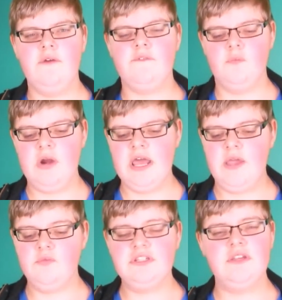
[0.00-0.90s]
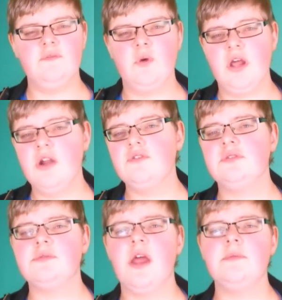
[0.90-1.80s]
from when I received 100
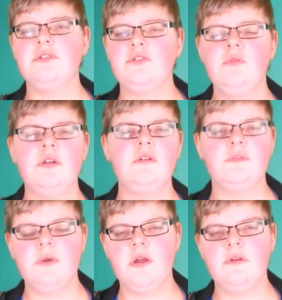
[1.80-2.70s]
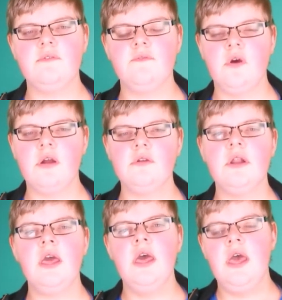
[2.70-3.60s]
subscribers and 200 and 300 and
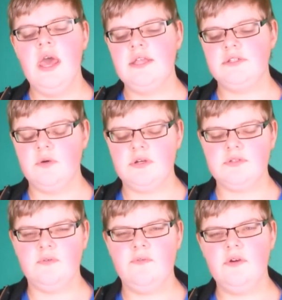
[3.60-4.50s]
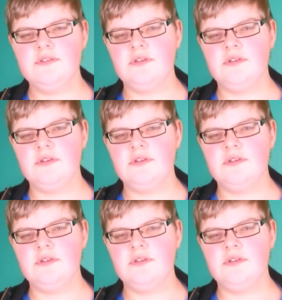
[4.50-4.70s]
400 and so on and so forth.